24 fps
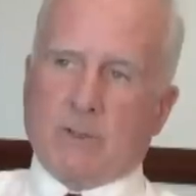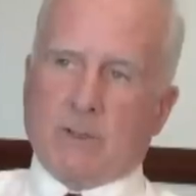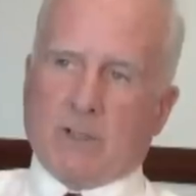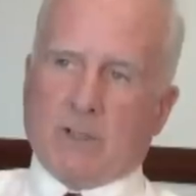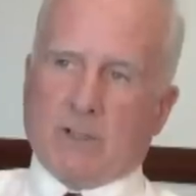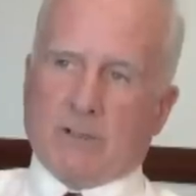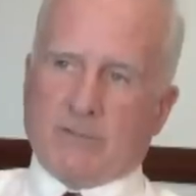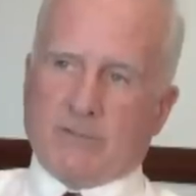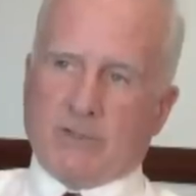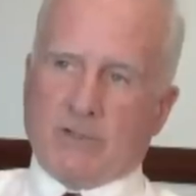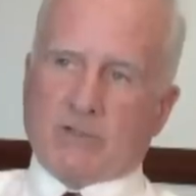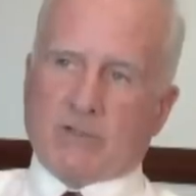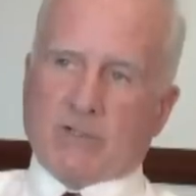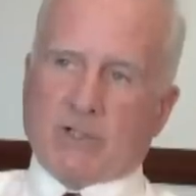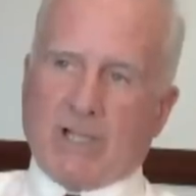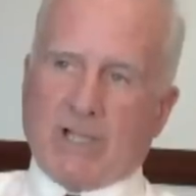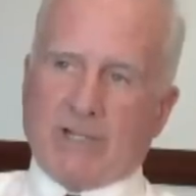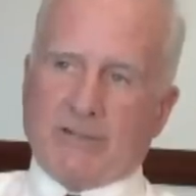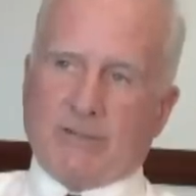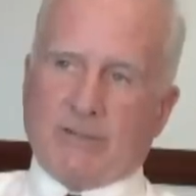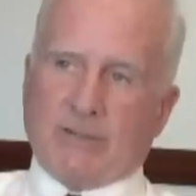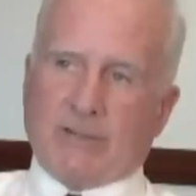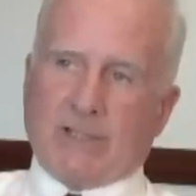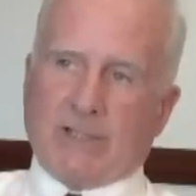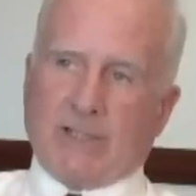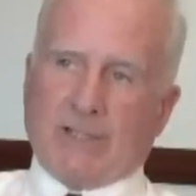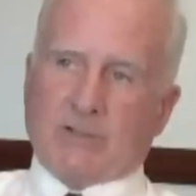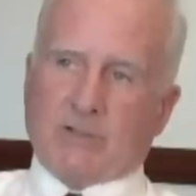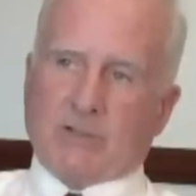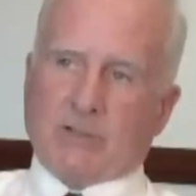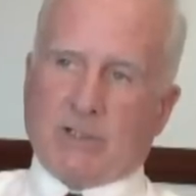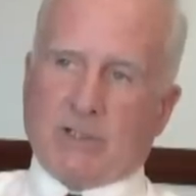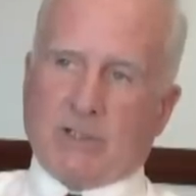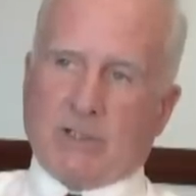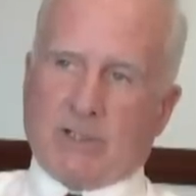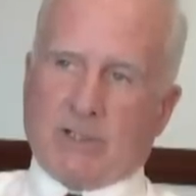of his life at that
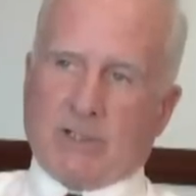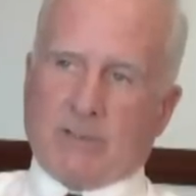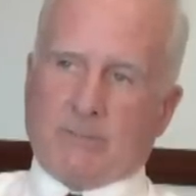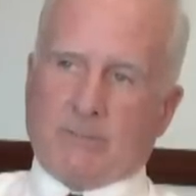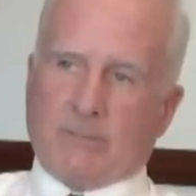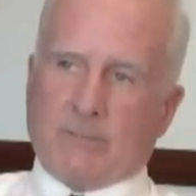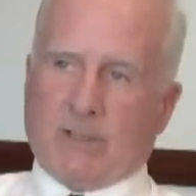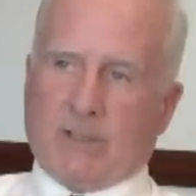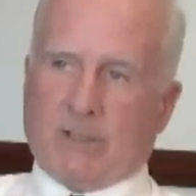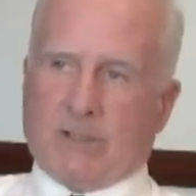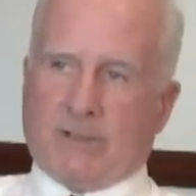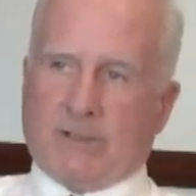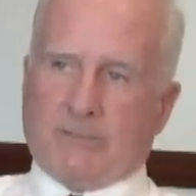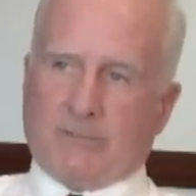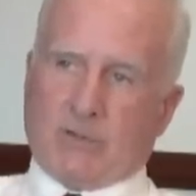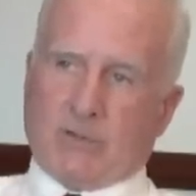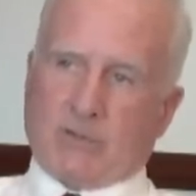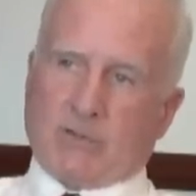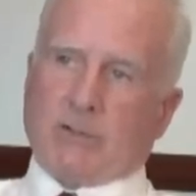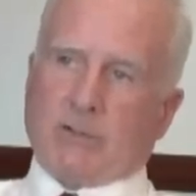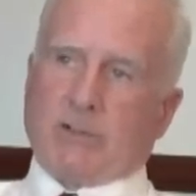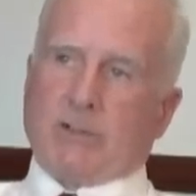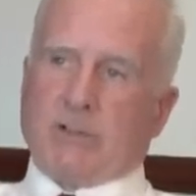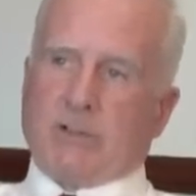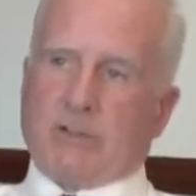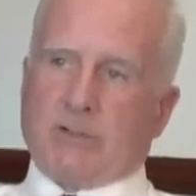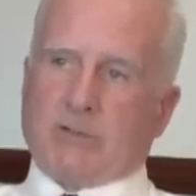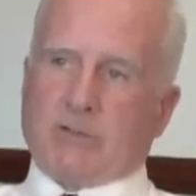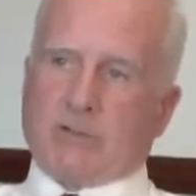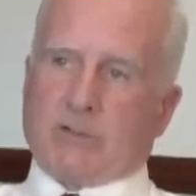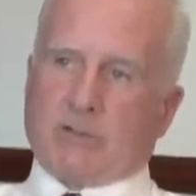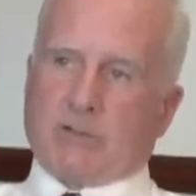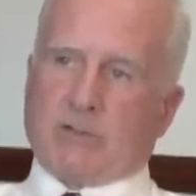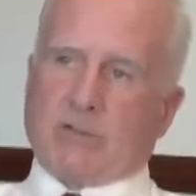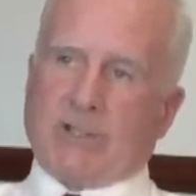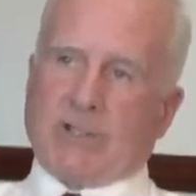time, and obviously his
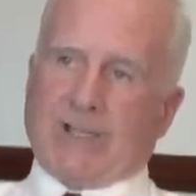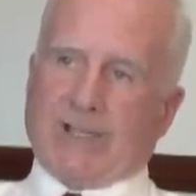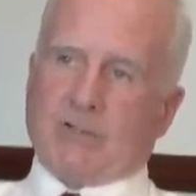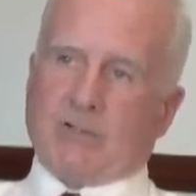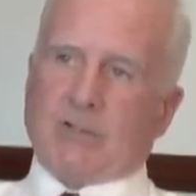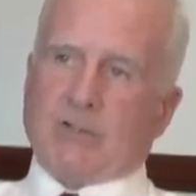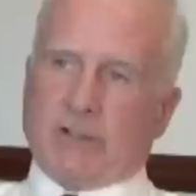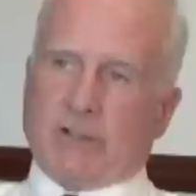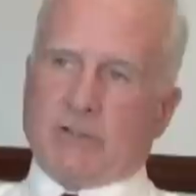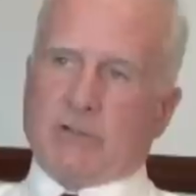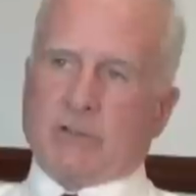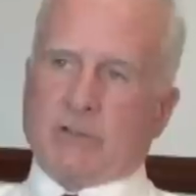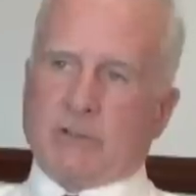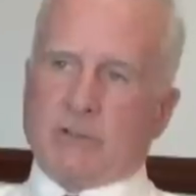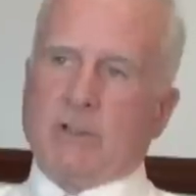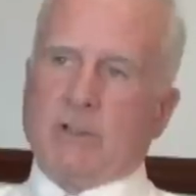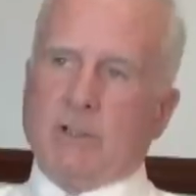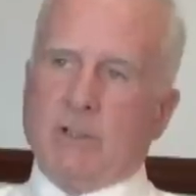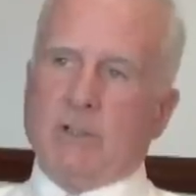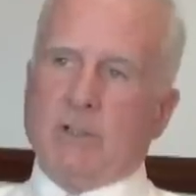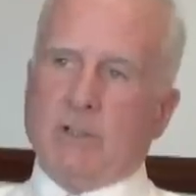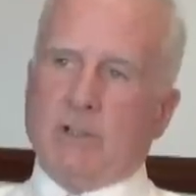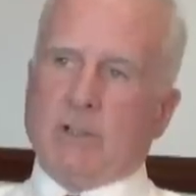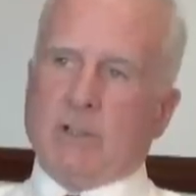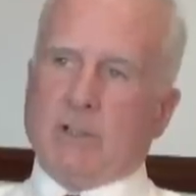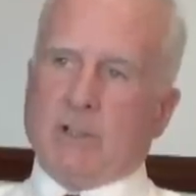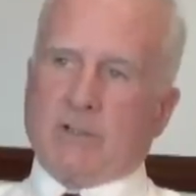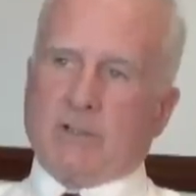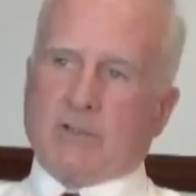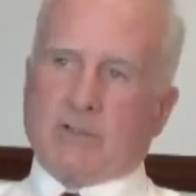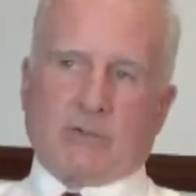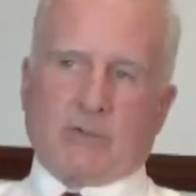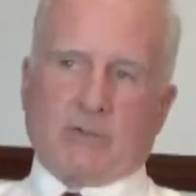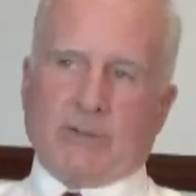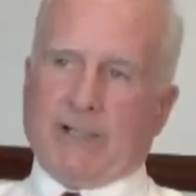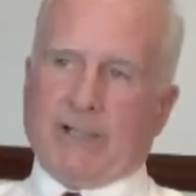success as
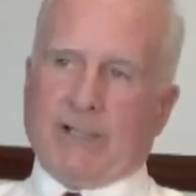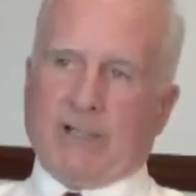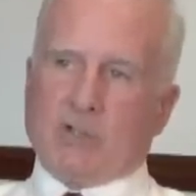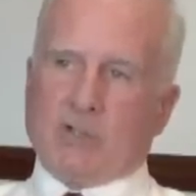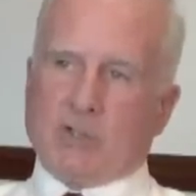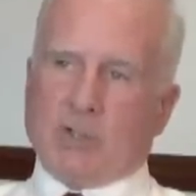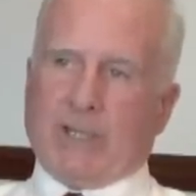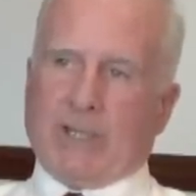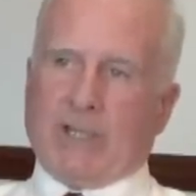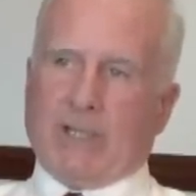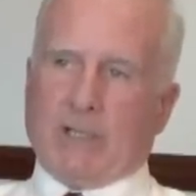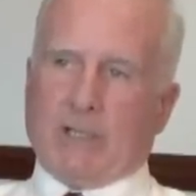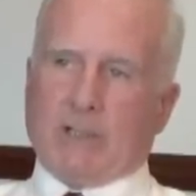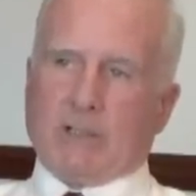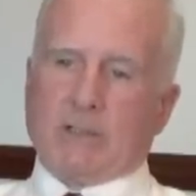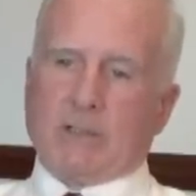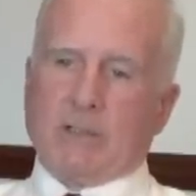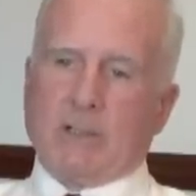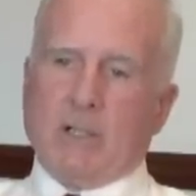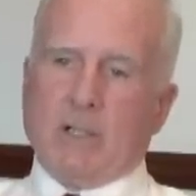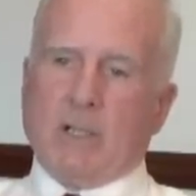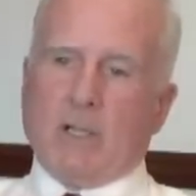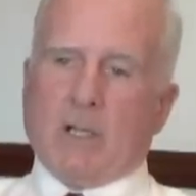a great educator,